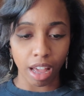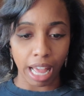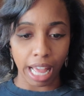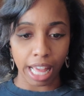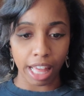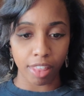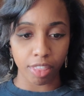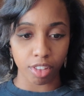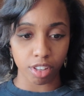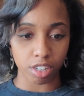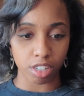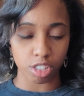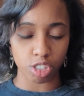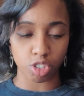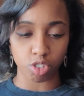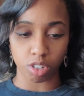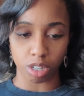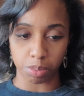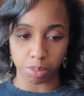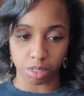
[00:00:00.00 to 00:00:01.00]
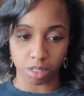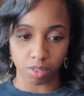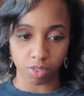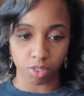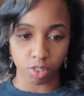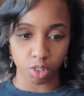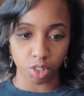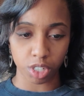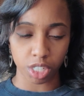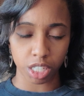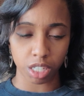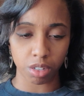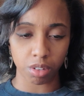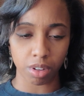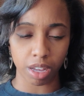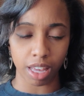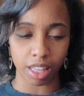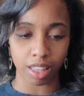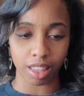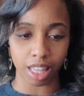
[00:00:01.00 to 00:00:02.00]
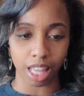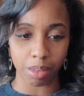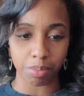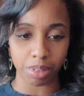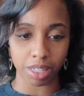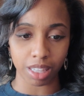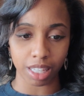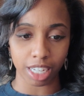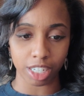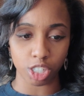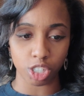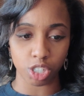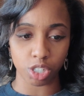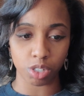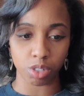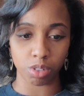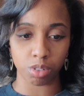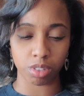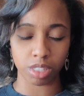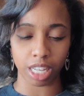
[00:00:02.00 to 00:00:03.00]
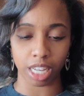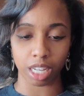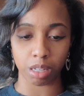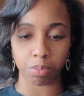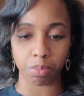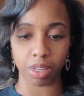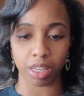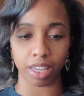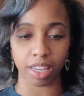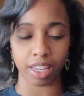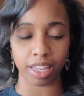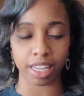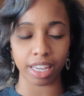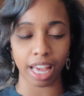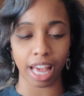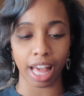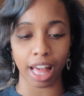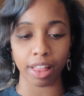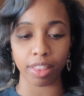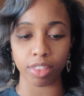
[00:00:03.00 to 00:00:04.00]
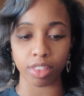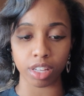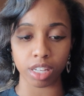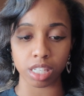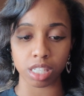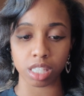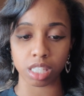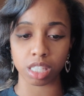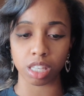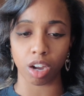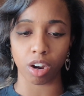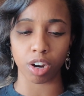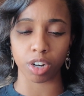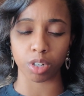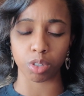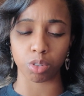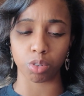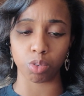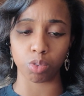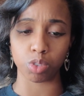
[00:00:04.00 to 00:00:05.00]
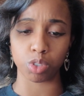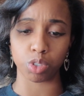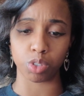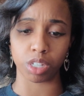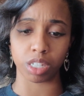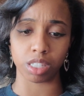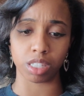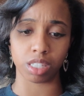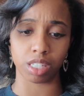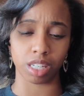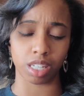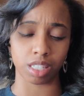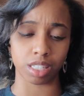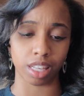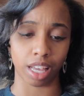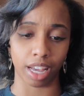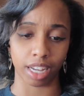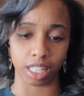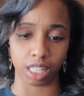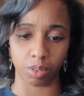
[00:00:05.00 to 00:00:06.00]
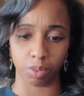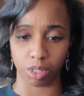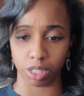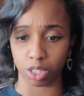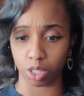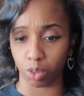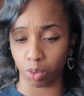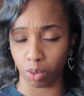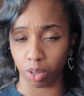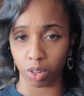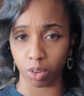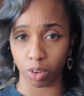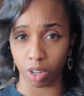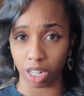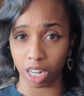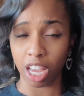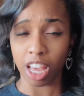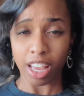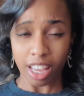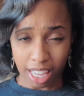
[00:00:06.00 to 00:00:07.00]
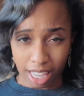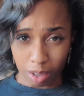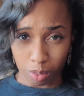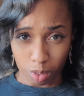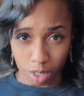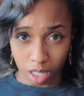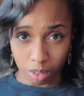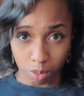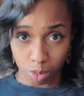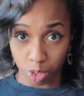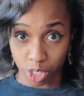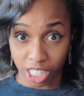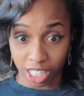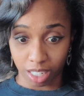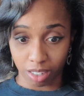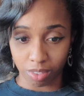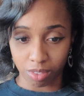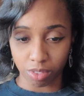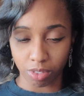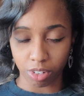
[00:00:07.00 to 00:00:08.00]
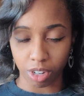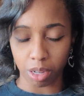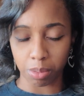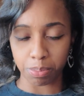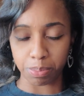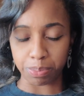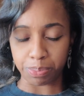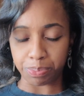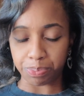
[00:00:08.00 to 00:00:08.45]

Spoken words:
in the description for you. And let you take a peek at this article so you can see exactly what's going on and what I'm reading from.